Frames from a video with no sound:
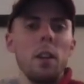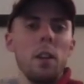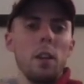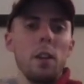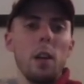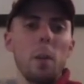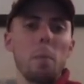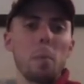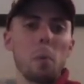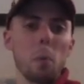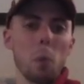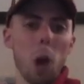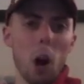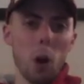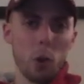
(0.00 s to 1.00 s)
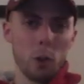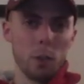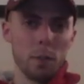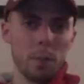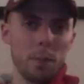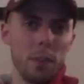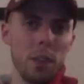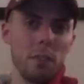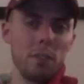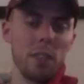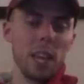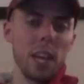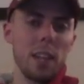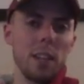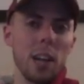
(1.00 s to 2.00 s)
Now, prone, if
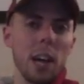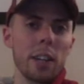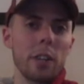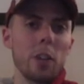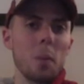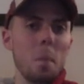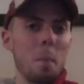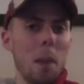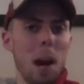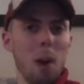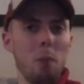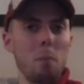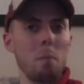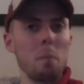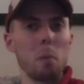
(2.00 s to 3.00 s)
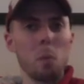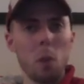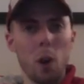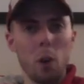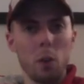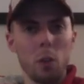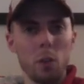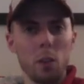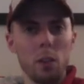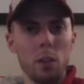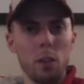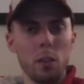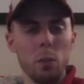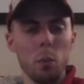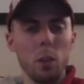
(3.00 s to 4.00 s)
they knock your mount prone
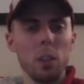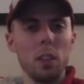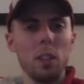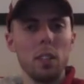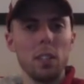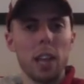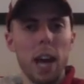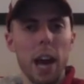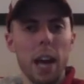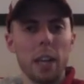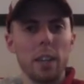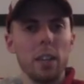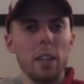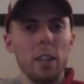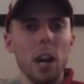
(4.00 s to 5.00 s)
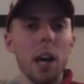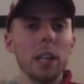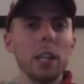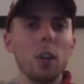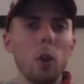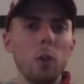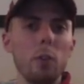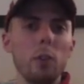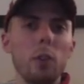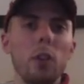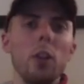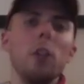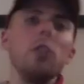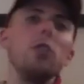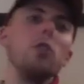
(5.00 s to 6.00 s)
with an attack, knock it
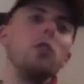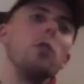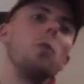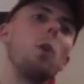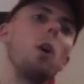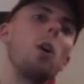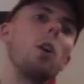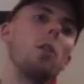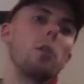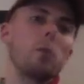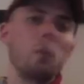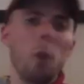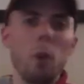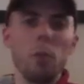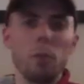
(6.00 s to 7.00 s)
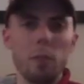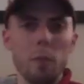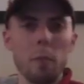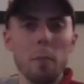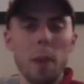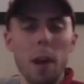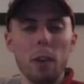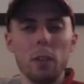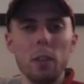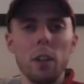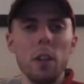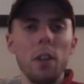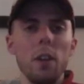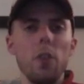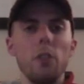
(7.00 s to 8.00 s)
over, you are thrown from the mount.
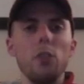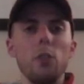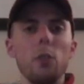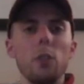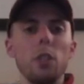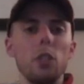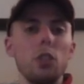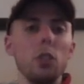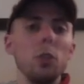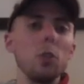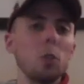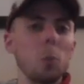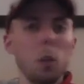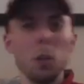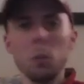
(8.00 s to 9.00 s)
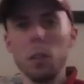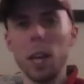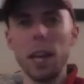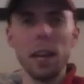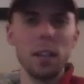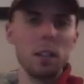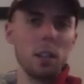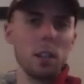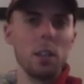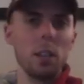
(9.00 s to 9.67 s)
You can choose where you land.